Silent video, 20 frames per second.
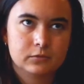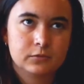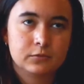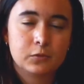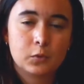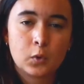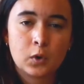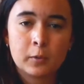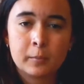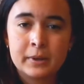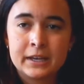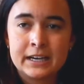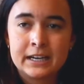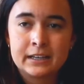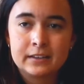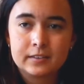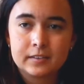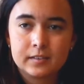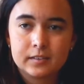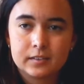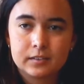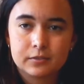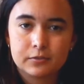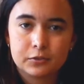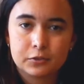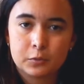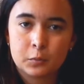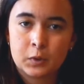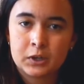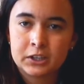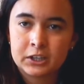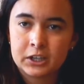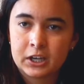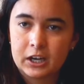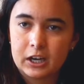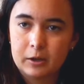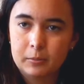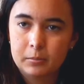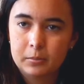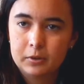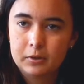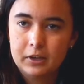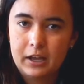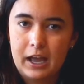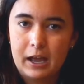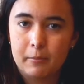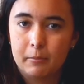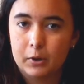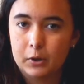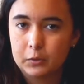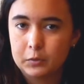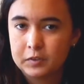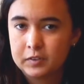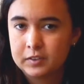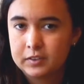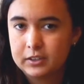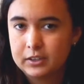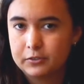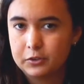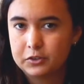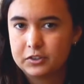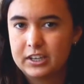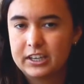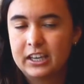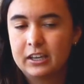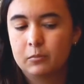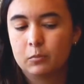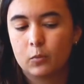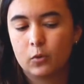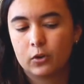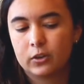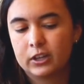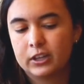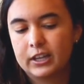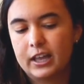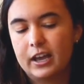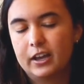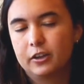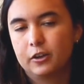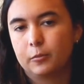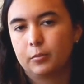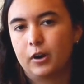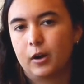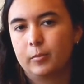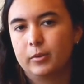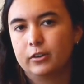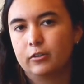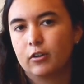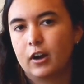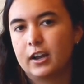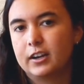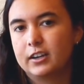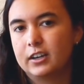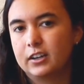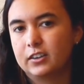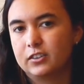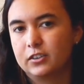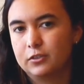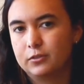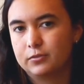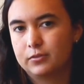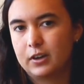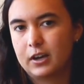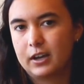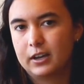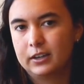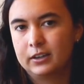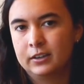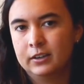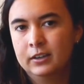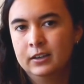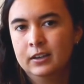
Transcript: 4 minutes for 1 cup at most. If you're taking more than that, you're probably grinding too fine.